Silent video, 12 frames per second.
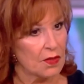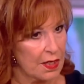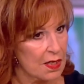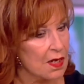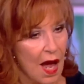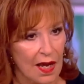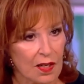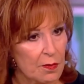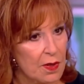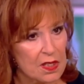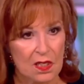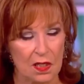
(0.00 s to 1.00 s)
the
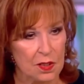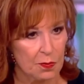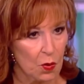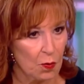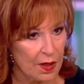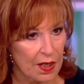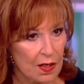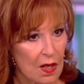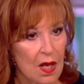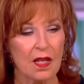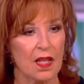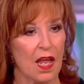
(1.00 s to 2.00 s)
economy is booming. Yeah.